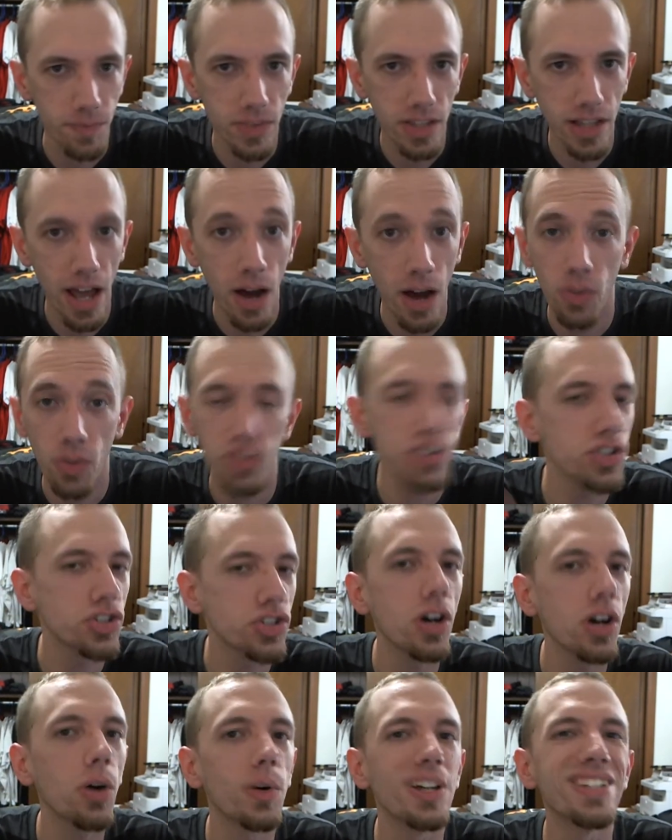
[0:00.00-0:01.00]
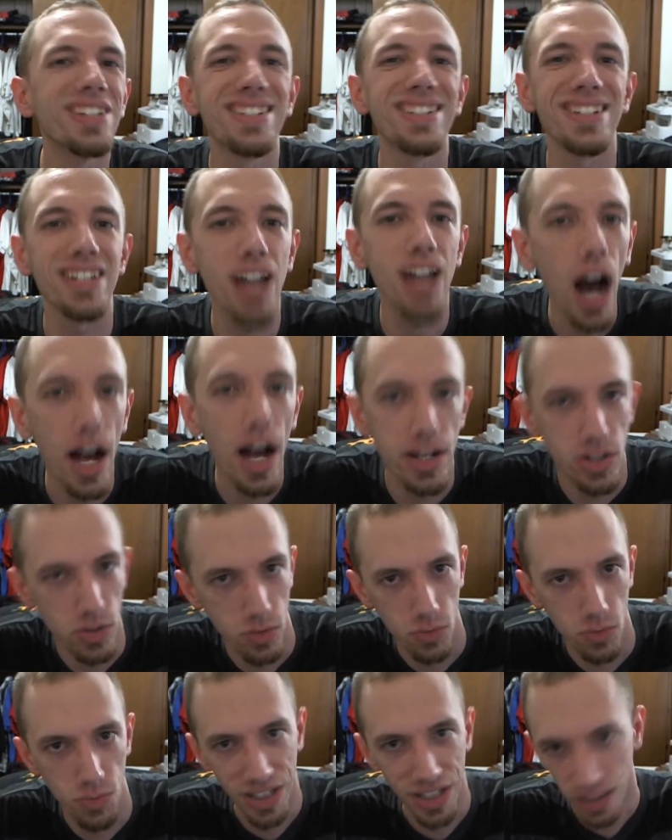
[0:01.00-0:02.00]
Now, this show is not
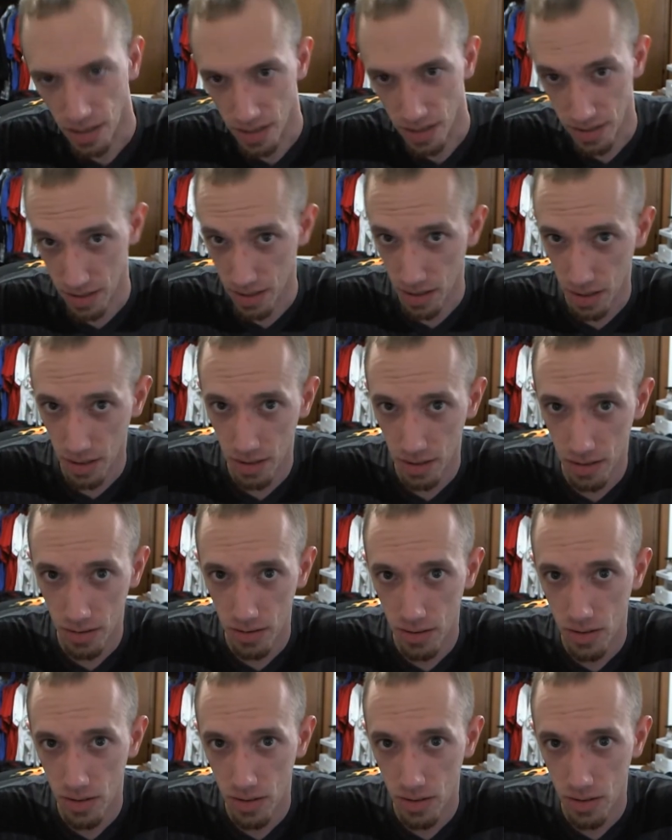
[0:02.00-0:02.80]
realistic